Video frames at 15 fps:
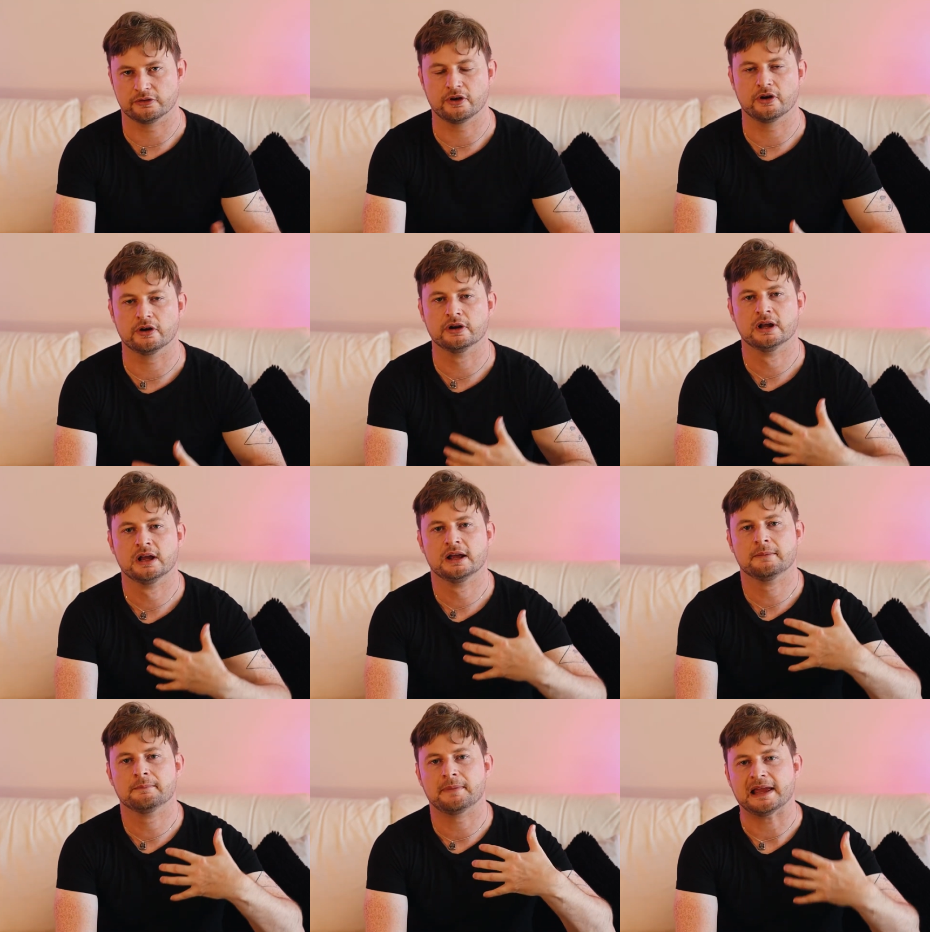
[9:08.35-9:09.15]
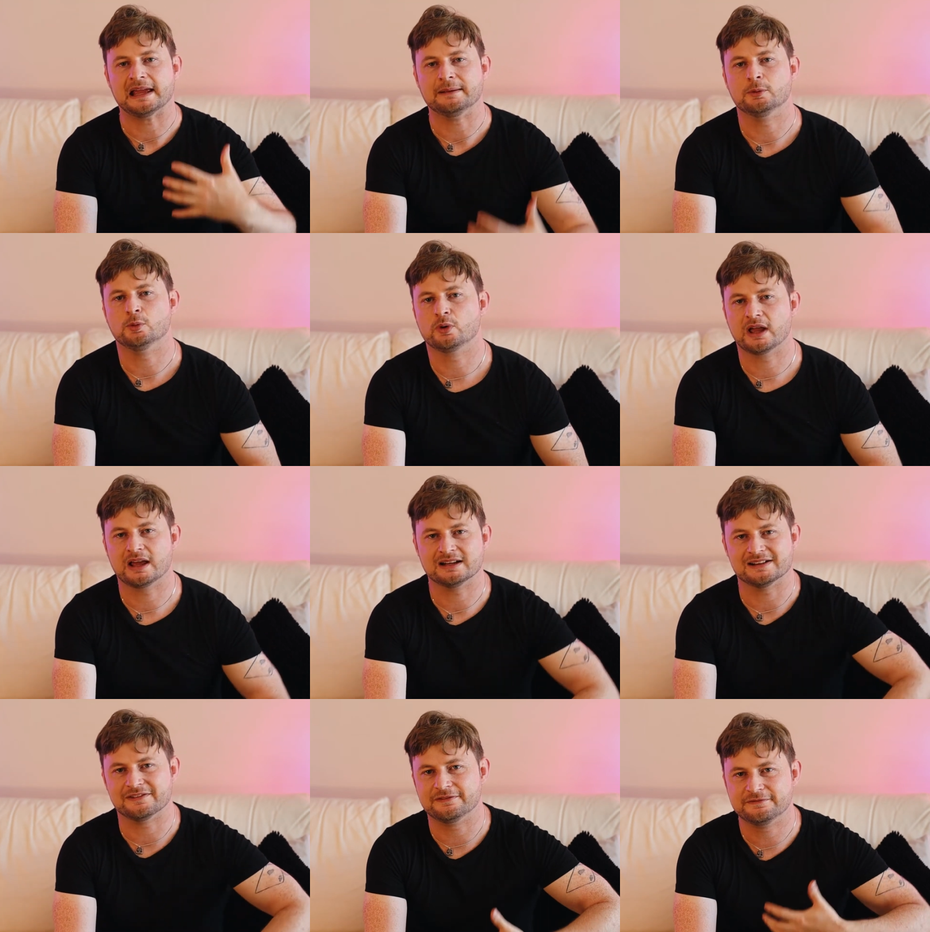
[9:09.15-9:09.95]
So people
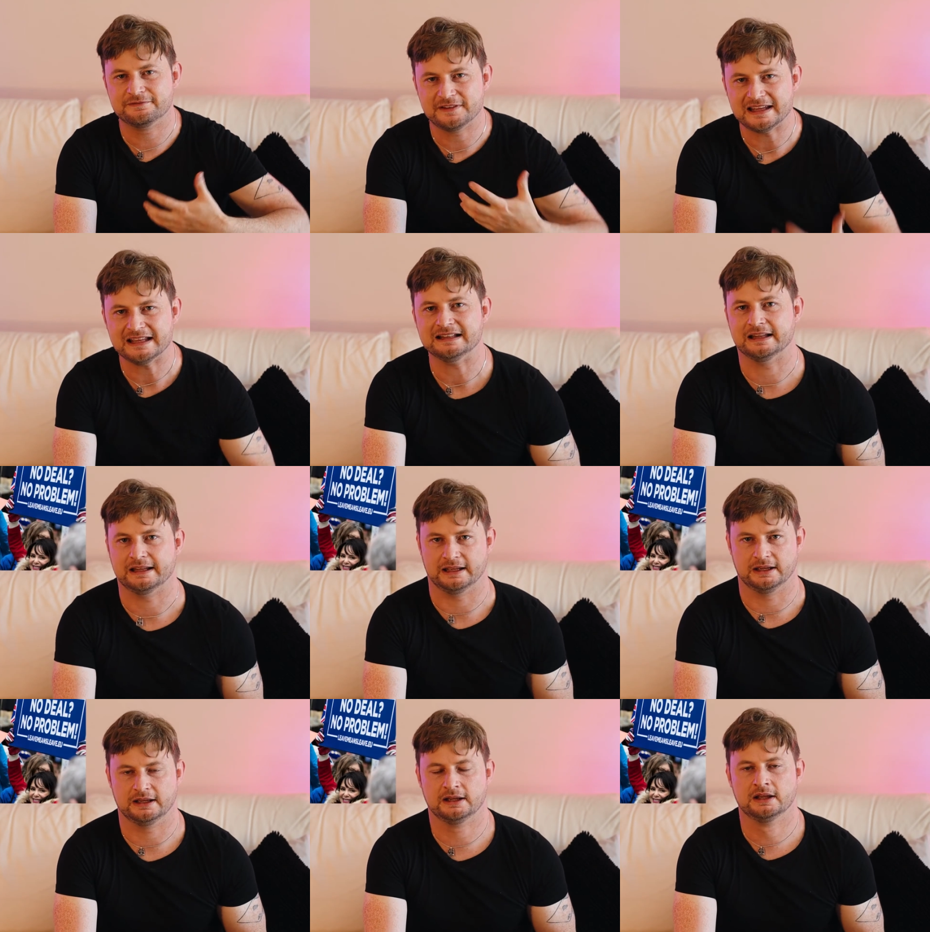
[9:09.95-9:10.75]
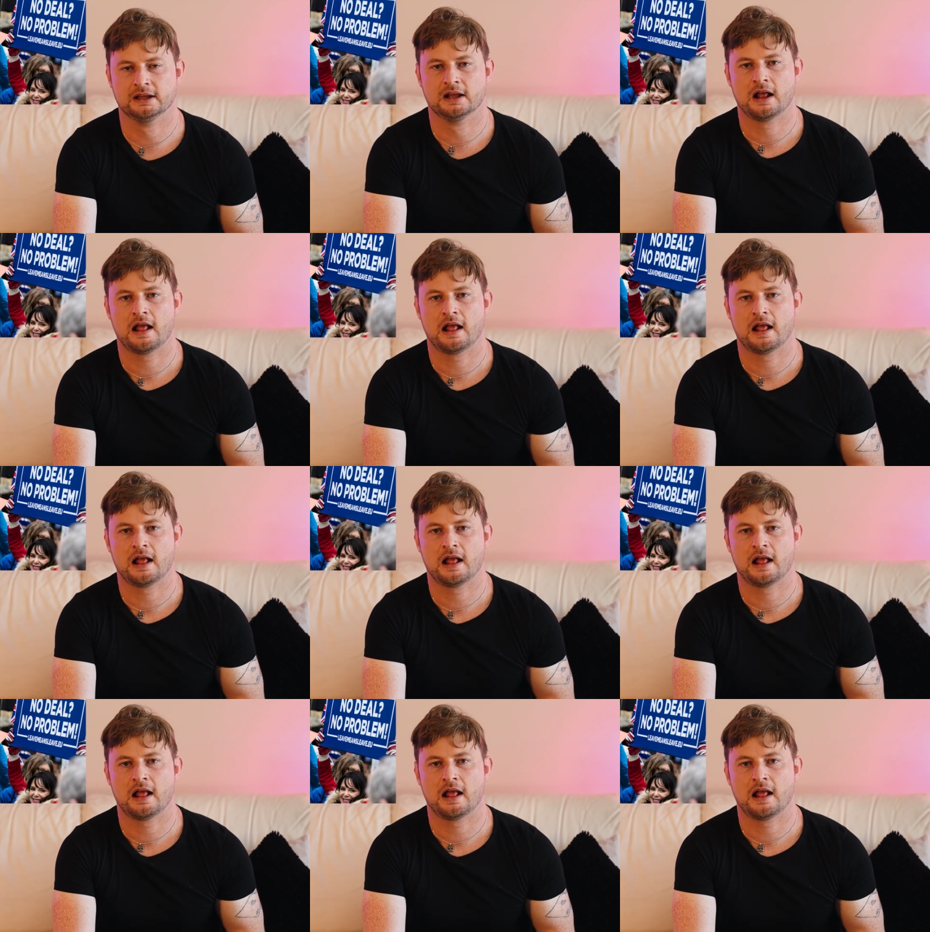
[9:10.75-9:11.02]
get a feeling